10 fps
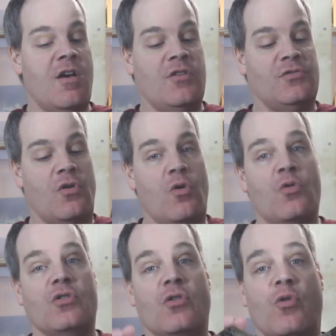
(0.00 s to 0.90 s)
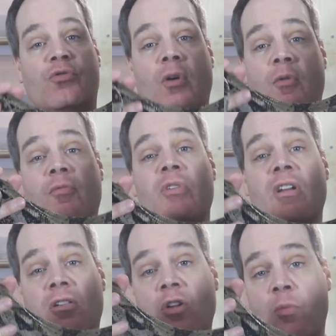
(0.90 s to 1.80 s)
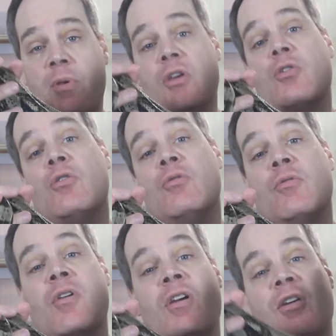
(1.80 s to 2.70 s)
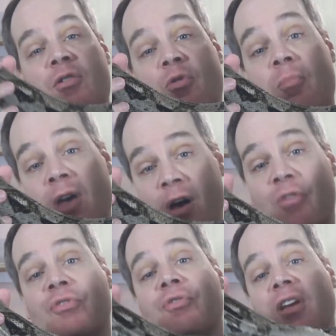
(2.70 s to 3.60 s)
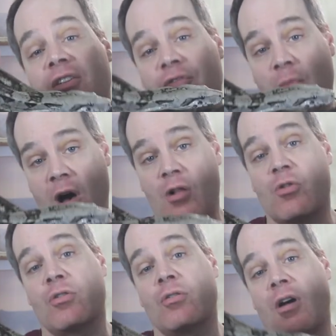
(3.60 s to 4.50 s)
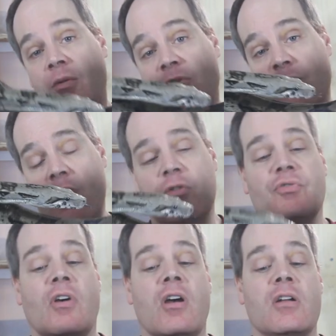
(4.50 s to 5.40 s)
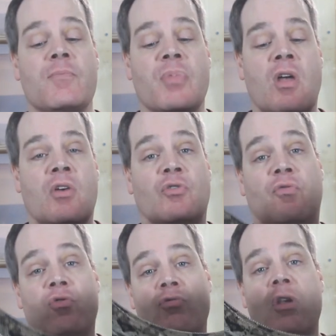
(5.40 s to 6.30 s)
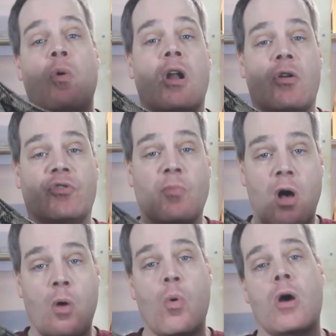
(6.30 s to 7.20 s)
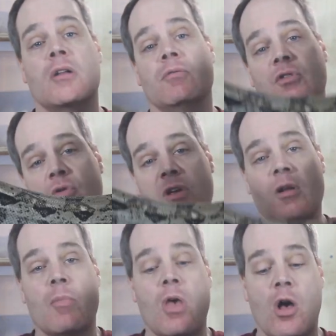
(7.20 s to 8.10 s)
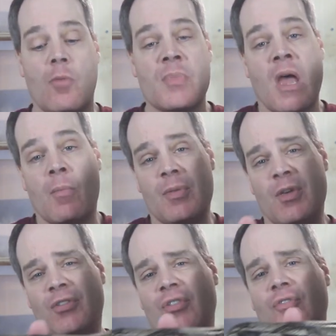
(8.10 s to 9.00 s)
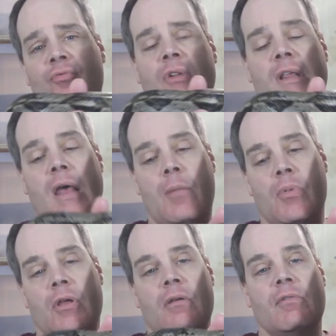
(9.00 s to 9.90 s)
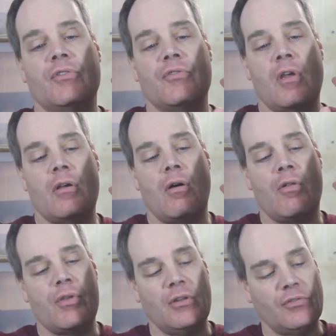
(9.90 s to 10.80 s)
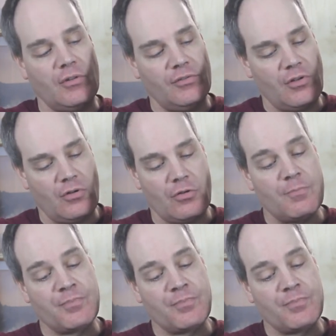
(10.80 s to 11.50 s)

So, you know, some of them get a little bigger. You know, the males stay smaller on the smaller side. So if you really want a small one, you know, get a male. But this isn't really that big of a snake, all things considered.